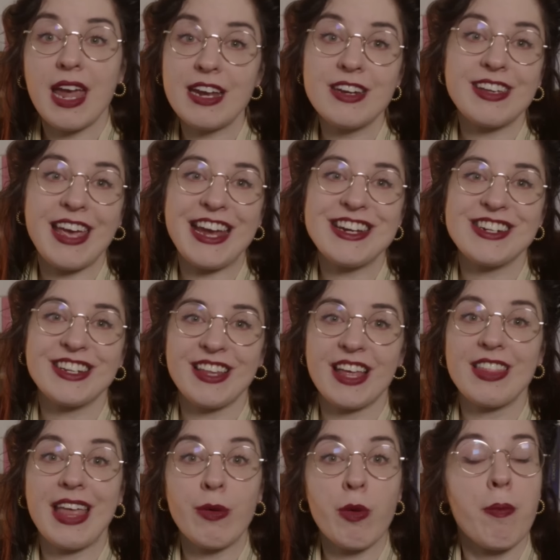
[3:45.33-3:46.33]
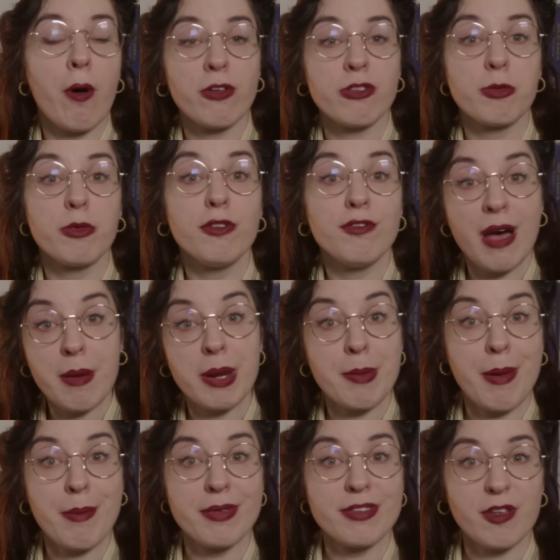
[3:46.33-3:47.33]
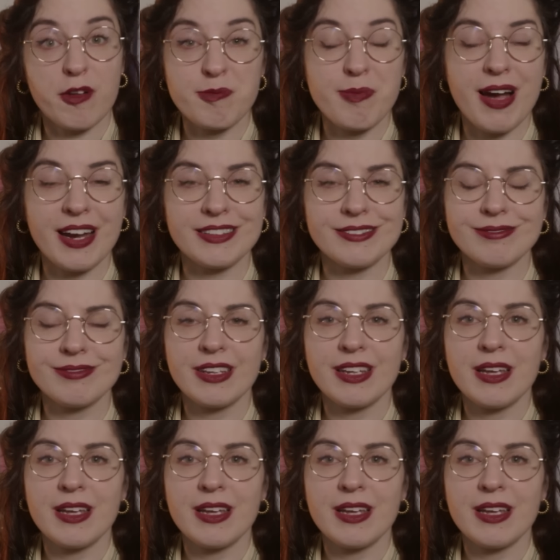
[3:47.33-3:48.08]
indicating that they were possible family members of mine.